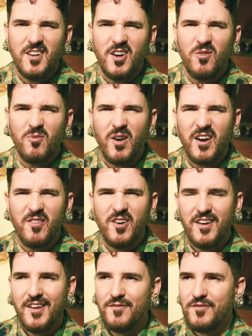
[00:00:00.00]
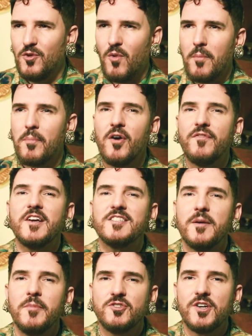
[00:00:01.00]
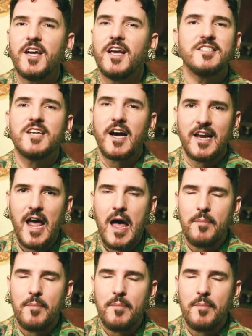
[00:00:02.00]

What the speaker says: You know, whatever, if you want perfect symmetry, it's not going to